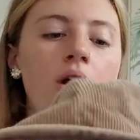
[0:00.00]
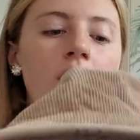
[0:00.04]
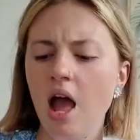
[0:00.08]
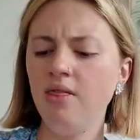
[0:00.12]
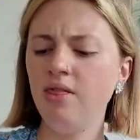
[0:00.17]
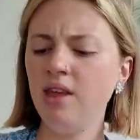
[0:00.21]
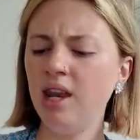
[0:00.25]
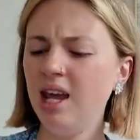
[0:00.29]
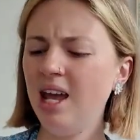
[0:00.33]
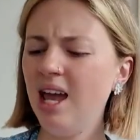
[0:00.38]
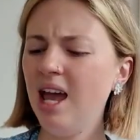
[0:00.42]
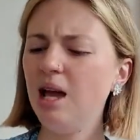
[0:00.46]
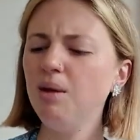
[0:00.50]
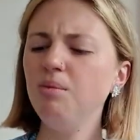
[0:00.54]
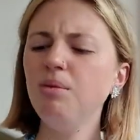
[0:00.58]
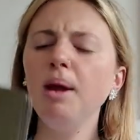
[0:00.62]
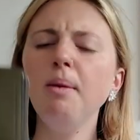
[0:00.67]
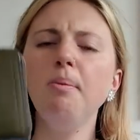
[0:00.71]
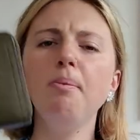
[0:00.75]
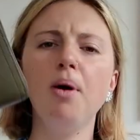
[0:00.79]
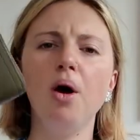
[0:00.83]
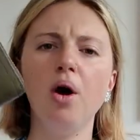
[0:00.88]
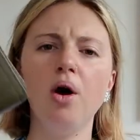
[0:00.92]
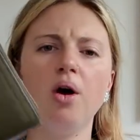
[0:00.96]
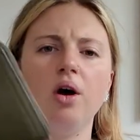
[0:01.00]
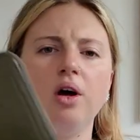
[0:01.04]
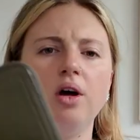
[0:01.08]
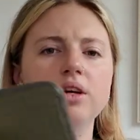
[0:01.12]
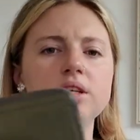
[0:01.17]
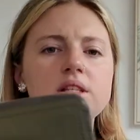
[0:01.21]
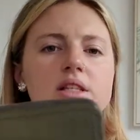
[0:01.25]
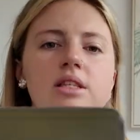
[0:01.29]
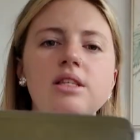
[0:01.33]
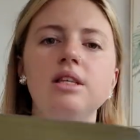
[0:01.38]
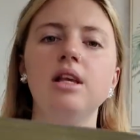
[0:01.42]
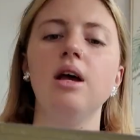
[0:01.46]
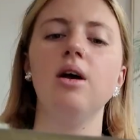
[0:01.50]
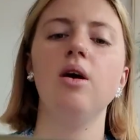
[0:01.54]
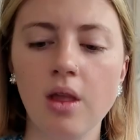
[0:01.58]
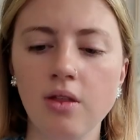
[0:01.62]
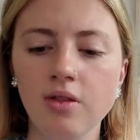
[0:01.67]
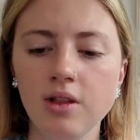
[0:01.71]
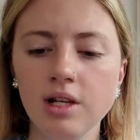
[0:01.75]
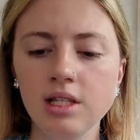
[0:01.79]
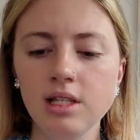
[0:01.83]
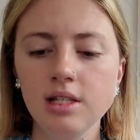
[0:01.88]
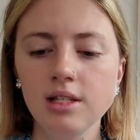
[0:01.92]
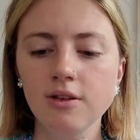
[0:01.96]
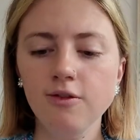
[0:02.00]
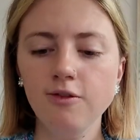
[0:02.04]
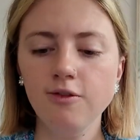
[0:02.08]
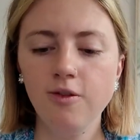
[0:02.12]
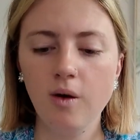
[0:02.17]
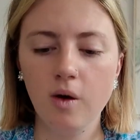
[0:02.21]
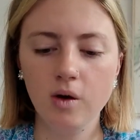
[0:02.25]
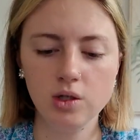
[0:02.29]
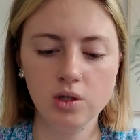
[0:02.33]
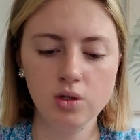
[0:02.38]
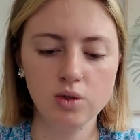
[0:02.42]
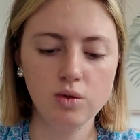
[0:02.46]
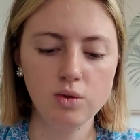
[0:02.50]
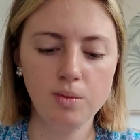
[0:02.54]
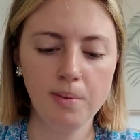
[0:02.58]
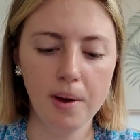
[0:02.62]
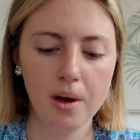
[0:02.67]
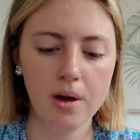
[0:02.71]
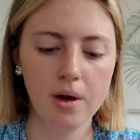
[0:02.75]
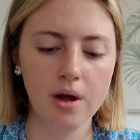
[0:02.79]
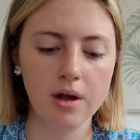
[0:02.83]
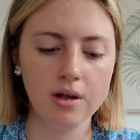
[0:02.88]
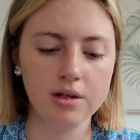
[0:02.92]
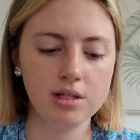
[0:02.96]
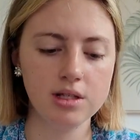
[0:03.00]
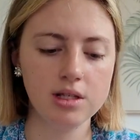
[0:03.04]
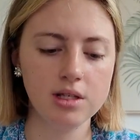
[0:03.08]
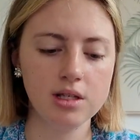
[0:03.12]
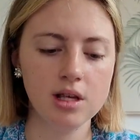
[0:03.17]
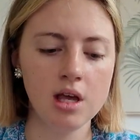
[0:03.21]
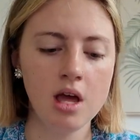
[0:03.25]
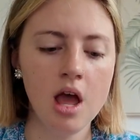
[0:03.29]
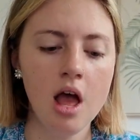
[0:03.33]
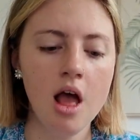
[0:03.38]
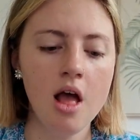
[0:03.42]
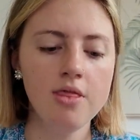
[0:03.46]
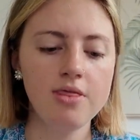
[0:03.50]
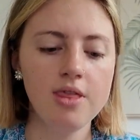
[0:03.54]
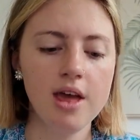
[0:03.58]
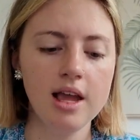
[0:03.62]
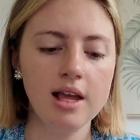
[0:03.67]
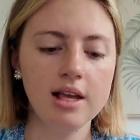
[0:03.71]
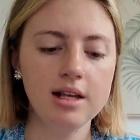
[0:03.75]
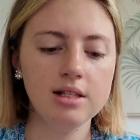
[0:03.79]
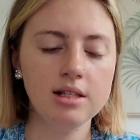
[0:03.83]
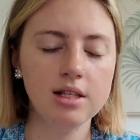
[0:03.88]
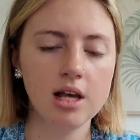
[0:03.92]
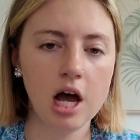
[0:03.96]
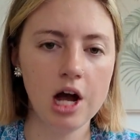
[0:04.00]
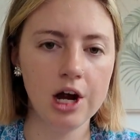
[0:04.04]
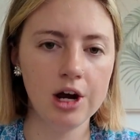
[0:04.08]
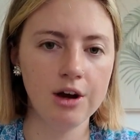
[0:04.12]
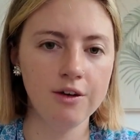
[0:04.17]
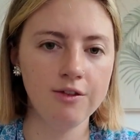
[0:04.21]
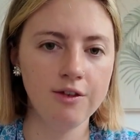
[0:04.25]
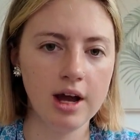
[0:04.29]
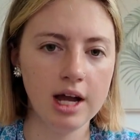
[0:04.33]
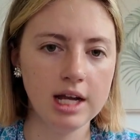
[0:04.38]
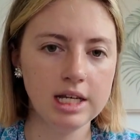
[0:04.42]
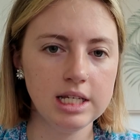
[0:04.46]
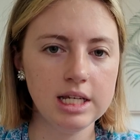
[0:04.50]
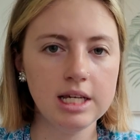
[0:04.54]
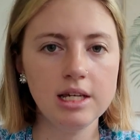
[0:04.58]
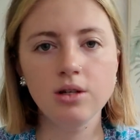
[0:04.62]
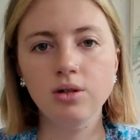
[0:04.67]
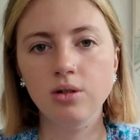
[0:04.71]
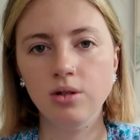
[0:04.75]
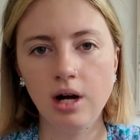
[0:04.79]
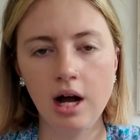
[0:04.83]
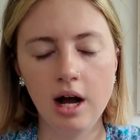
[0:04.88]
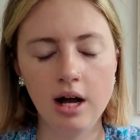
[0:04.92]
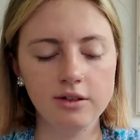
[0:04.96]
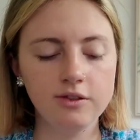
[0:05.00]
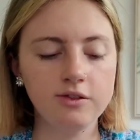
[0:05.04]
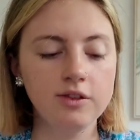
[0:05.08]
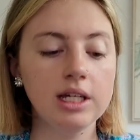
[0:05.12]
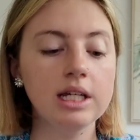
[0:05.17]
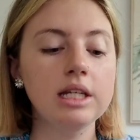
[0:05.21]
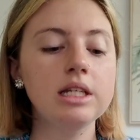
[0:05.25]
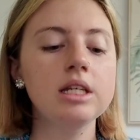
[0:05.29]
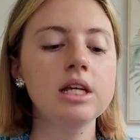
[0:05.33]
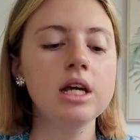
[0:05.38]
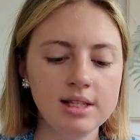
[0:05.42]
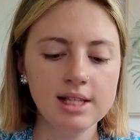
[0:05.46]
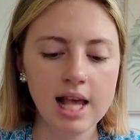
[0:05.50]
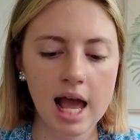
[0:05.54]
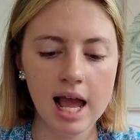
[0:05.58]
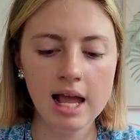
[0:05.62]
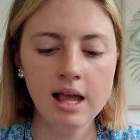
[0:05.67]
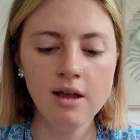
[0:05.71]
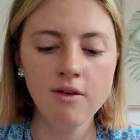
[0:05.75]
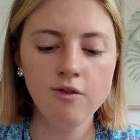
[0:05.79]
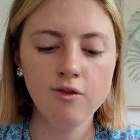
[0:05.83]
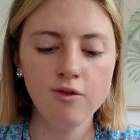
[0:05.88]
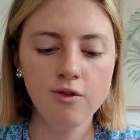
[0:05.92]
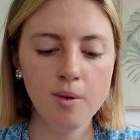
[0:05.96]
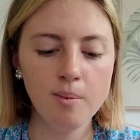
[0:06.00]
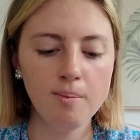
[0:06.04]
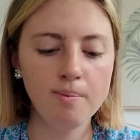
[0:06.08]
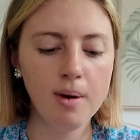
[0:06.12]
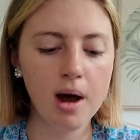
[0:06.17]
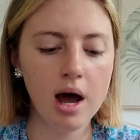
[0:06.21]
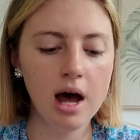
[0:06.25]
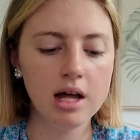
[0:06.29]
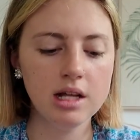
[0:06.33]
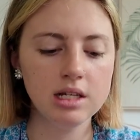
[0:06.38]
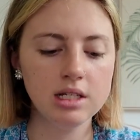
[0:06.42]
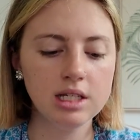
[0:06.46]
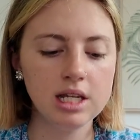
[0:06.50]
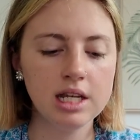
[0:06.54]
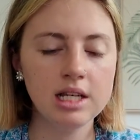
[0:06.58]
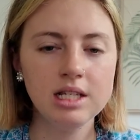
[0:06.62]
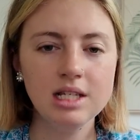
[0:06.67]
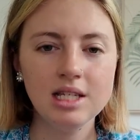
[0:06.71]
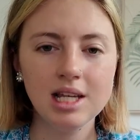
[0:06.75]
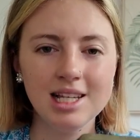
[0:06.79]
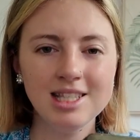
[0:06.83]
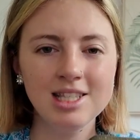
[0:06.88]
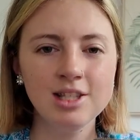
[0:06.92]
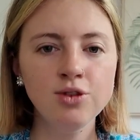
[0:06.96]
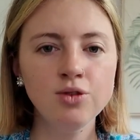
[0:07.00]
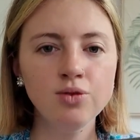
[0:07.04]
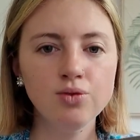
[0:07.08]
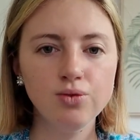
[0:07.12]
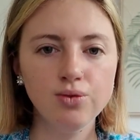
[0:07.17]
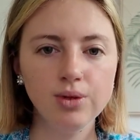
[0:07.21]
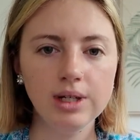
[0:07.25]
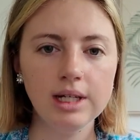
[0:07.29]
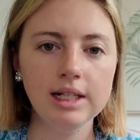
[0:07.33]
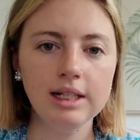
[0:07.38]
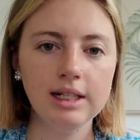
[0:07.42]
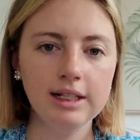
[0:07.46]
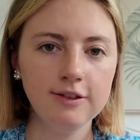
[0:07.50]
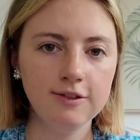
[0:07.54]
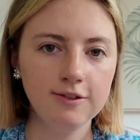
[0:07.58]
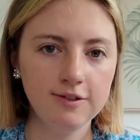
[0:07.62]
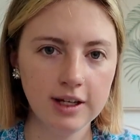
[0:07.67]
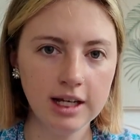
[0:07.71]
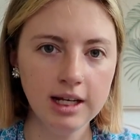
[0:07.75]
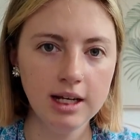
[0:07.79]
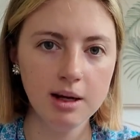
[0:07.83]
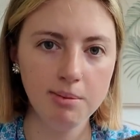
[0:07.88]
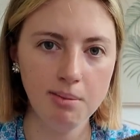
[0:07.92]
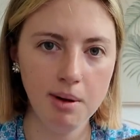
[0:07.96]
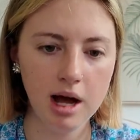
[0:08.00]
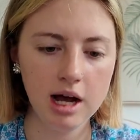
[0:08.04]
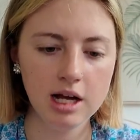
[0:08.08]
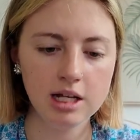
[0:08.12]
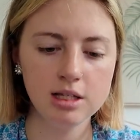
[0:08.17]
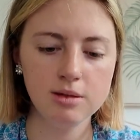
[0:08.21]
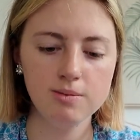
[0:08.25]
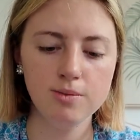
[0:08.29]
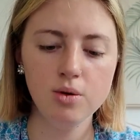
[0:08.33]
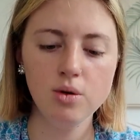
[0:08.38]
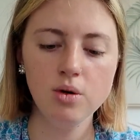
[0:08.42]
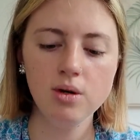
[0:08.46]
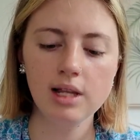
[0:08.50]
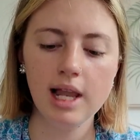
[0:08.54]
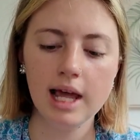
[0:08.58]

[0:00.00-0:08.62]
And then I had my purse. This is a Fossil purse that is RFID or RFID safe, but it doesn't really fit a passport.